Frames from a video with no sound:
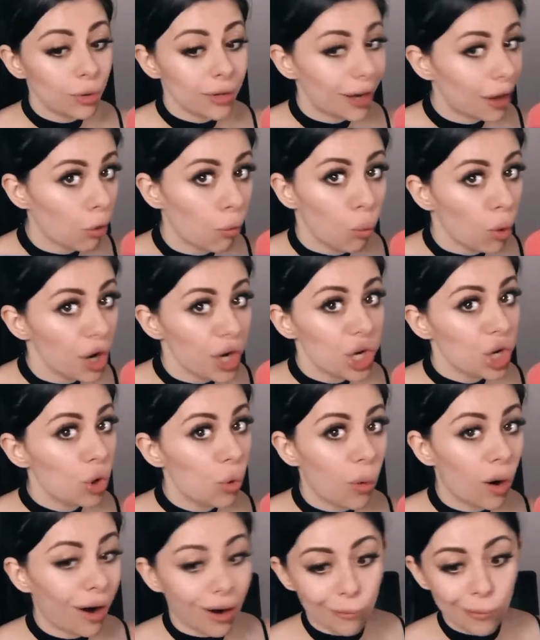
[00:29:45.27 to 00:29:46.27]
don't care what
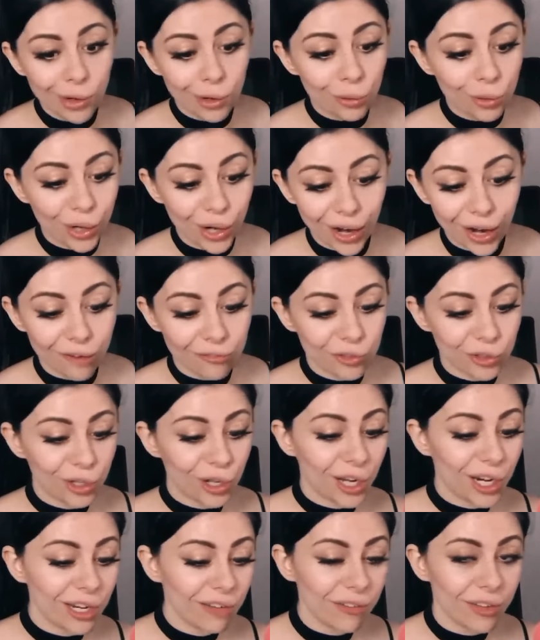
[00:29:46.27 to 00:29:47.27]
you are. We don't care if you're
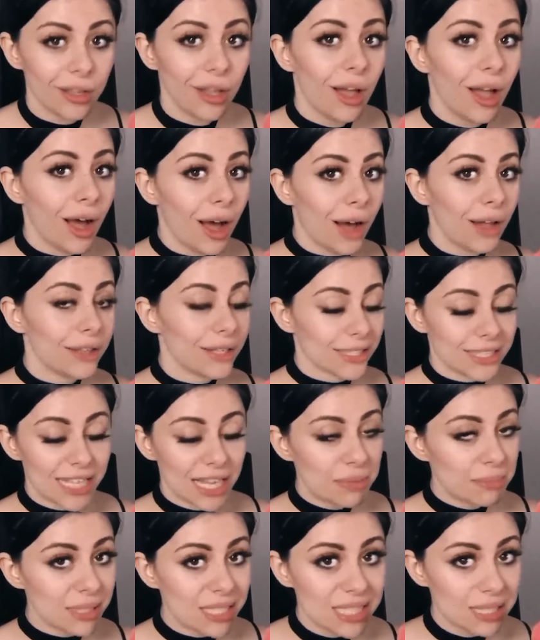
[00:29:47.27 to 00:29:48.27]
not even the
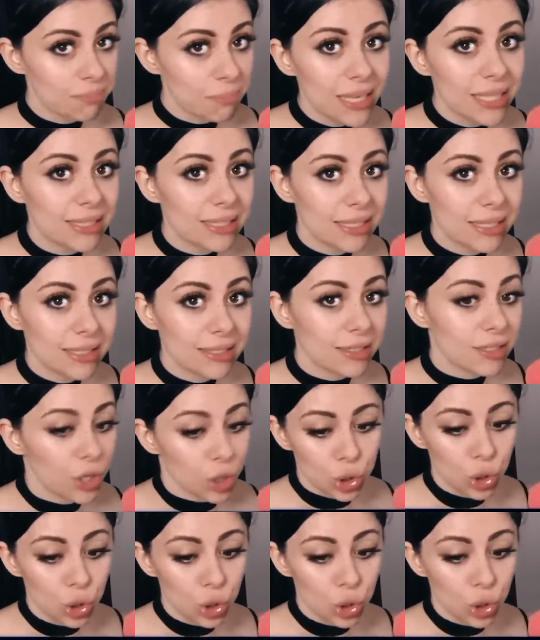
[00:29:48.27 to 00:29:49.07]
same species.